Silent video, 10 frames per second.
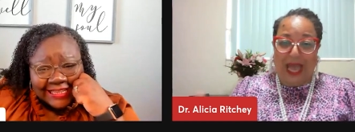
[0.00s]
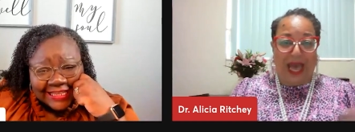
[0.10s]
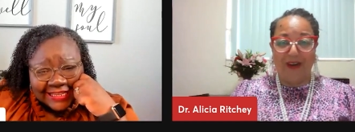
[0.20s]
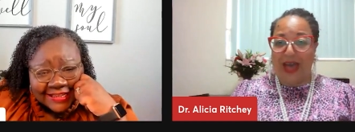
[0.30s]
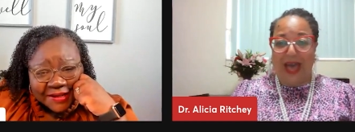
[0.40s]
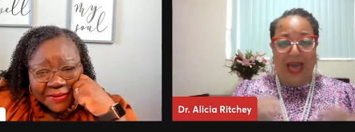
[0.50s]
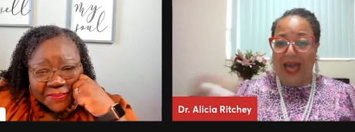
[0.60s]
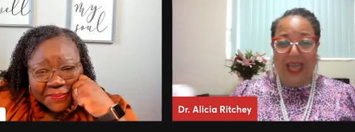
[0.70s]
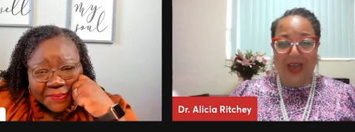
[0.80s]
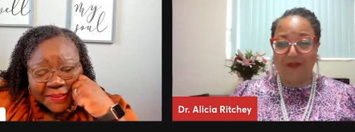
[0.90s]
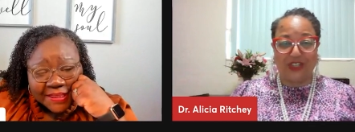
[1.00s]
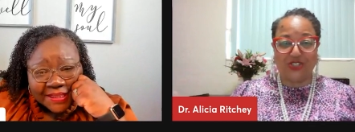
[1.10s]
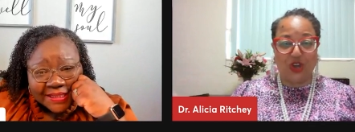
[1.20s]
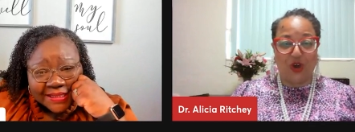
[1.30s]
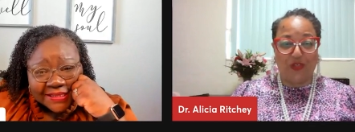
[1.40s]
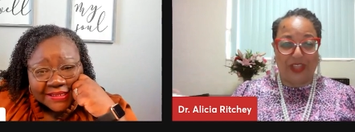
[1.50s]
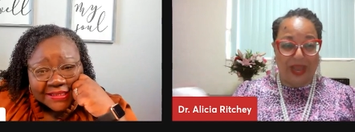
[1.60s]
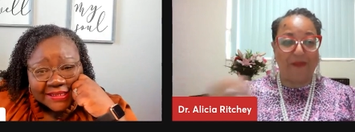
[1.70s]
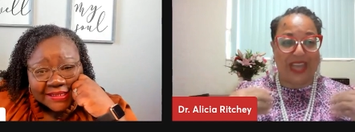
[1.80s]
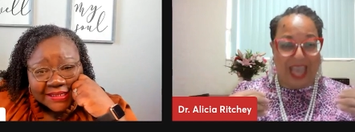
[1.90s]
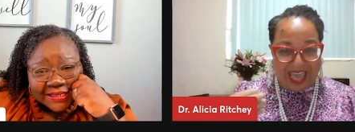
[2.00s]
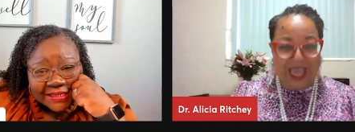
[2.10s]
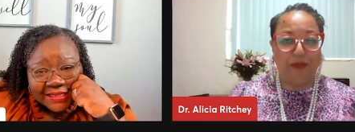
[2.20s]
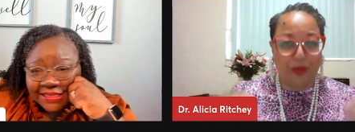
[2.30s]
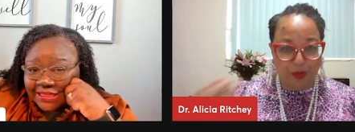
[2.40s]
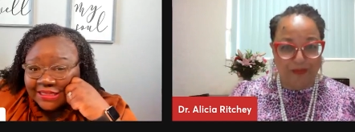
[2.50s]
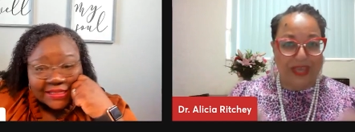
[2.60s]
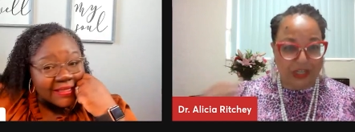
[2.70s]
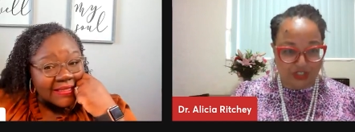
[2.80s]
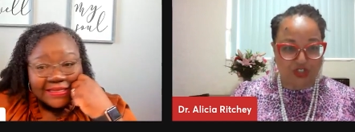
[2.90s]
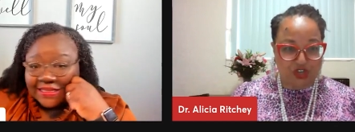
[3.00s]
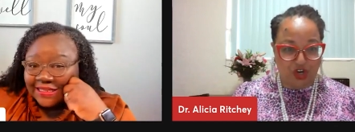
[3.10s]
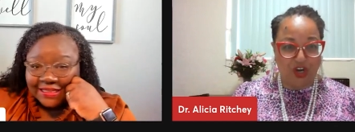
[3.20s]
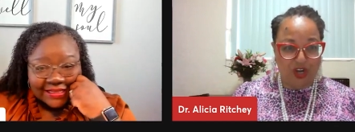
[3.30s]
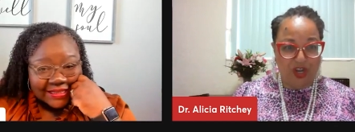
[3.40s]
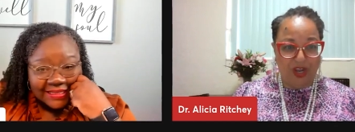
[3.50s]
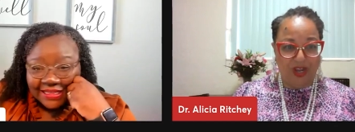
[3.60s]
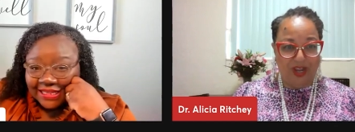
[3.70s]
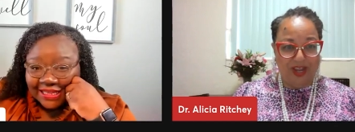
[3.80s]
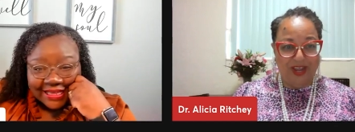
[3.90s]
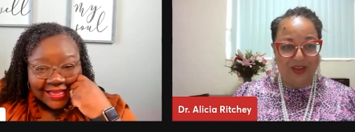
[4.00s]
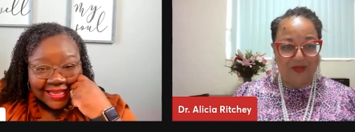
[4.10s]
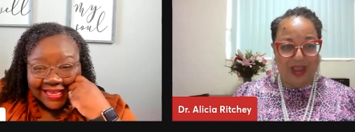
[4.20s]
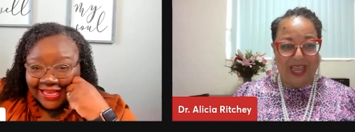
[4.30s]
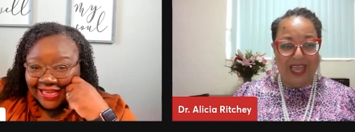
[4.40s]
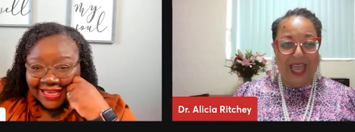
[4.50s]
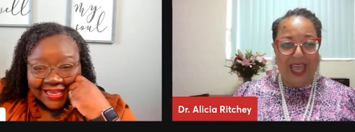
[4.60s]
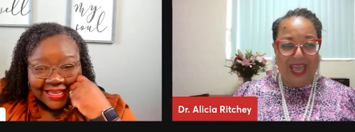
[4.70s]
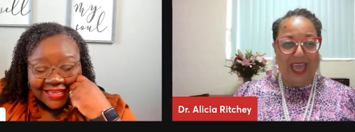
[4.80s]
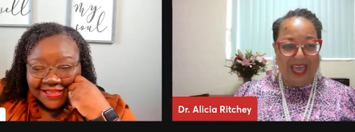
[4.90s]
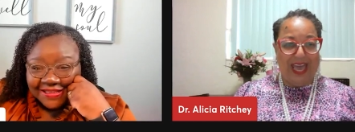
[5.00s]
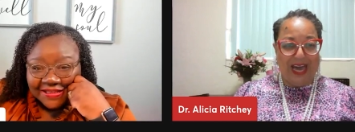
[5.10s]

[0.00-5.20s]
Speaker 1: I, I, I haven't shown that I'm an able minister, right? A, a,